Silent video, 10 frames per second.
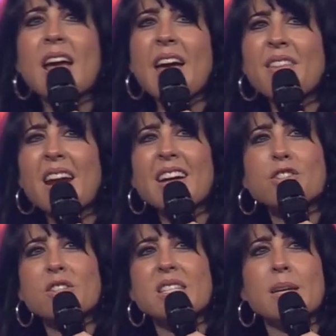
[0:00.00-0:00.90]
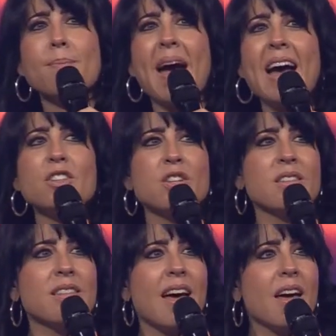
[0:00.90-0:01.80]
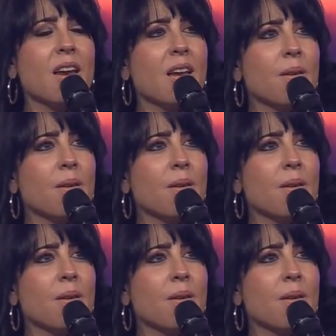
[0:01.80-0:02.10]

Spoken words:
And then I just imagined that